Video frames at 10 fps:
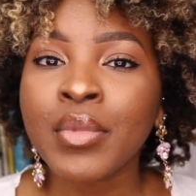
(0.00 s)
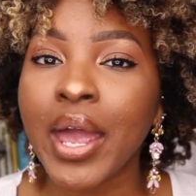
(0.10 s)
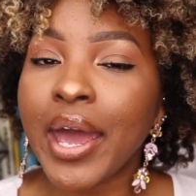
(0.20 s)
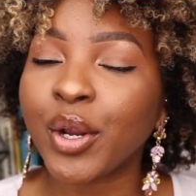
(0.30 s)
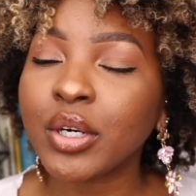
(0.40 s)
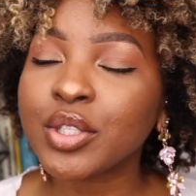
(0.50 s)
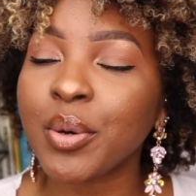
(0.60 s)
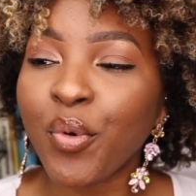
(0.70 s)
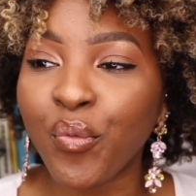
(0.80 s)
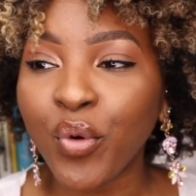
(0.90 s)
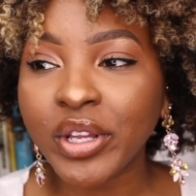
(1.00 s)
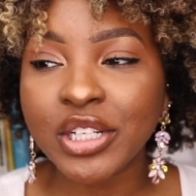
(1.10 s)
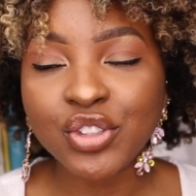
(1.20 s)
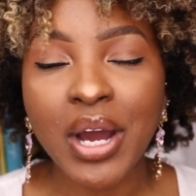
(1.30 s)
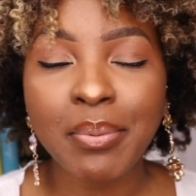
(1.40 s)
And also, before
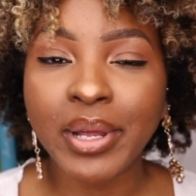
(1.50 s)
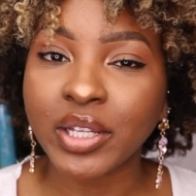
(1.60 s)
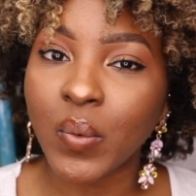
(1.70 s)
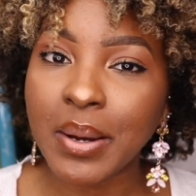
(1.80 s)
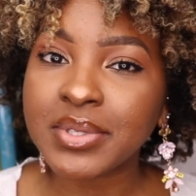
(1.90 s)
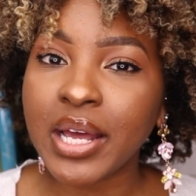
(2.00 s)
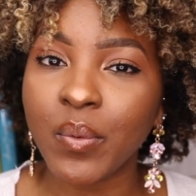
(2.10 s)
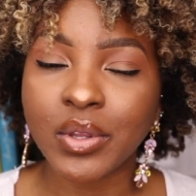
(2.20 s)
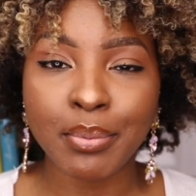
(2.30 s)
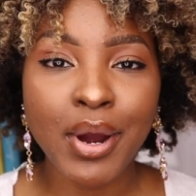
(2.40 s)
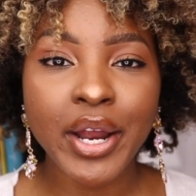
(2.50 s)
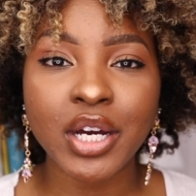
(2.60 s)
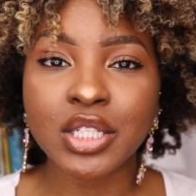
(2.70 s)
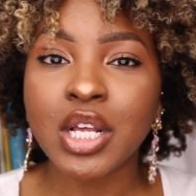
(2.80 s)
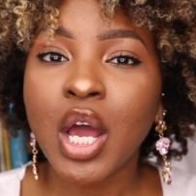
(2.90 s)
they dropped like the website with the
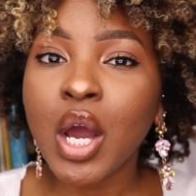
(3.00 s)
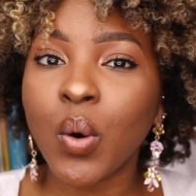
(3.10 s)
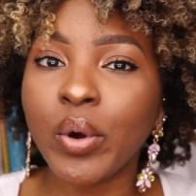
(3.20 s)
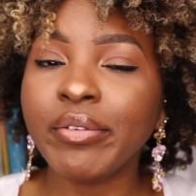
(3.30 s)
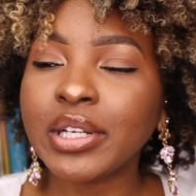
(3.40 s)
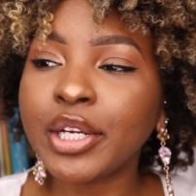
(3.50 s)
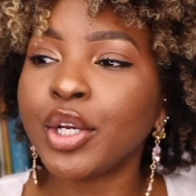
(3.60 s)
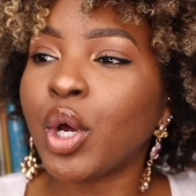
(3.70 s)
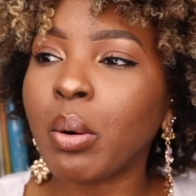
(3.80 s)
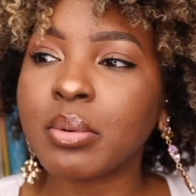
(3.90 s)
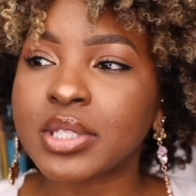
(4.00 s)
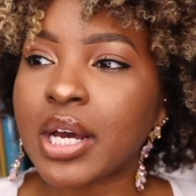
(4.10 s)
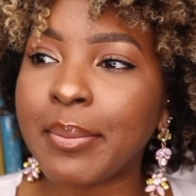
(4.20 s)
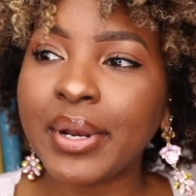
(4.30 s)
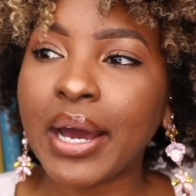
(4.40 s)
products, we really didn't know what was
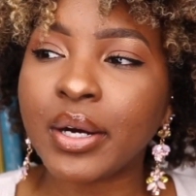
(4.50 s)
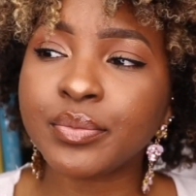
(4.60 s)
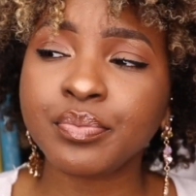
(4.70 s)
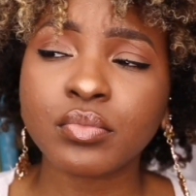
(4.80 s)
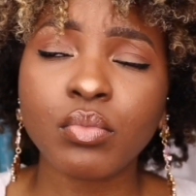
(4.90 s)
coming out.